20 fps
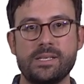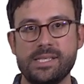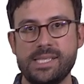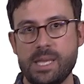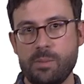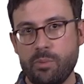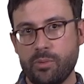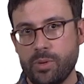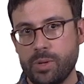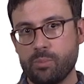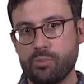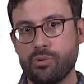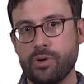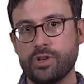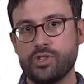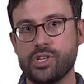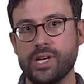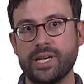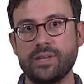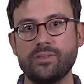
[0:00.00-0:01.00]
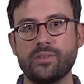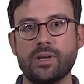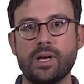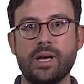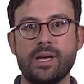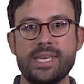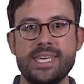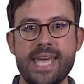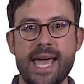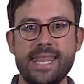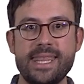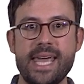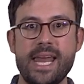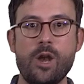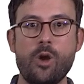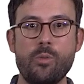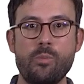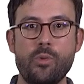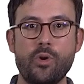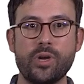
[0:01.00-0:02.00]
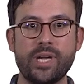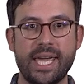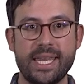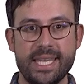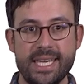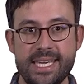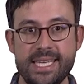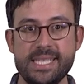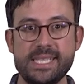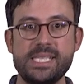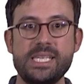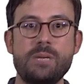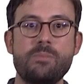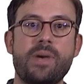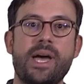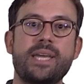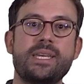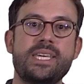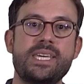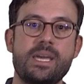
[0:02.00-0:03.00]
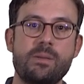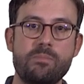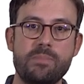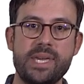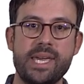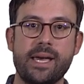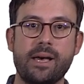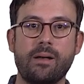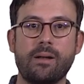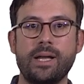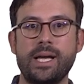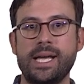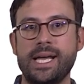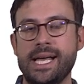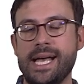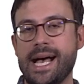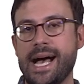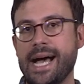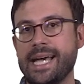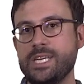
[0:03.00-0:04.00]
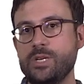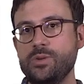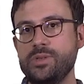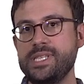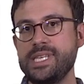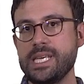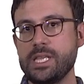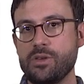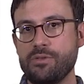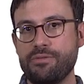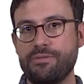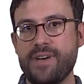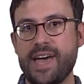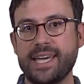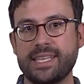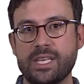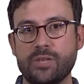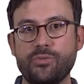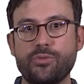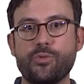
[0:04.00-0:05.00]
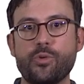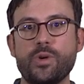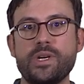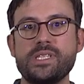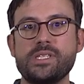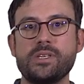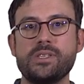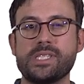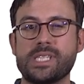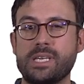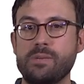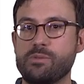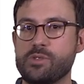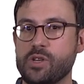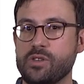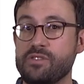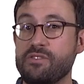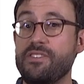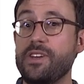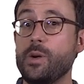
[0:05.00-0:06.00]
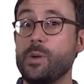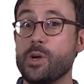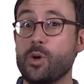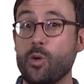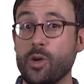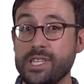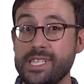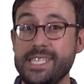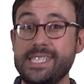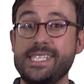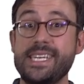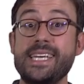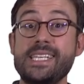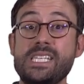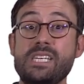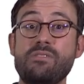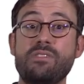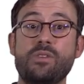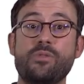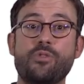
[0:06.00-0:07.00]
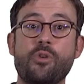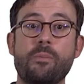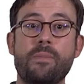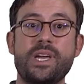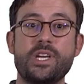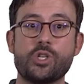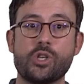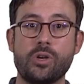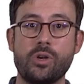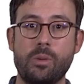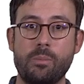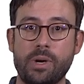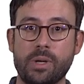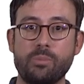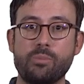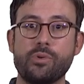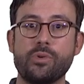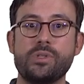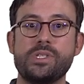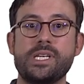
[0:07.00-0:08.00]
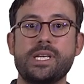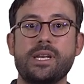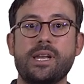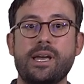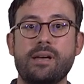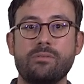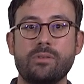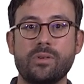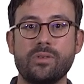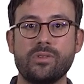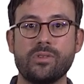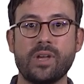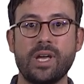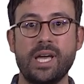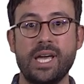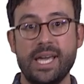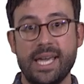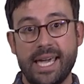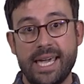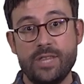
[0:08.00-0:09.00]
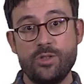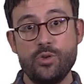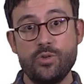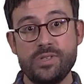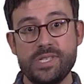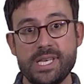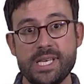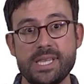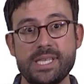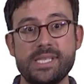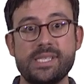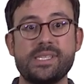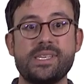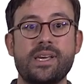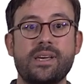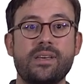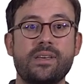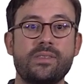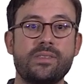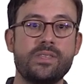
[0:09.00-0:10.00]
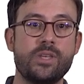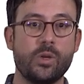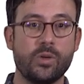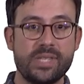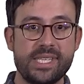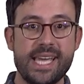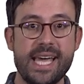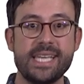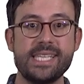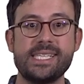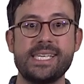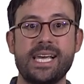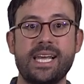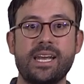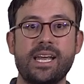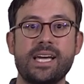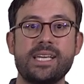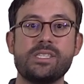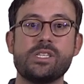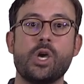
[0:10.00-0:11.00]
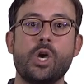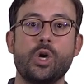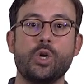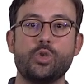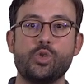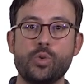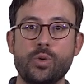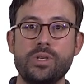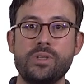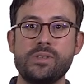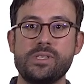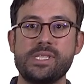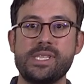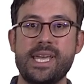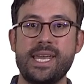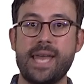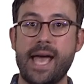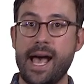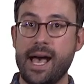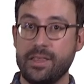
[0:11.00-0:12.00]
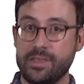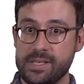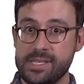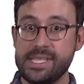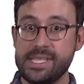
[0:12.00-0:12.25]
a separate project, uh, Jan Ellenberg and his team at EMBL are using the fact that fluorescence gives us very quantitative information about protein levels and using this, uh, you know, tag cell lines to understand how the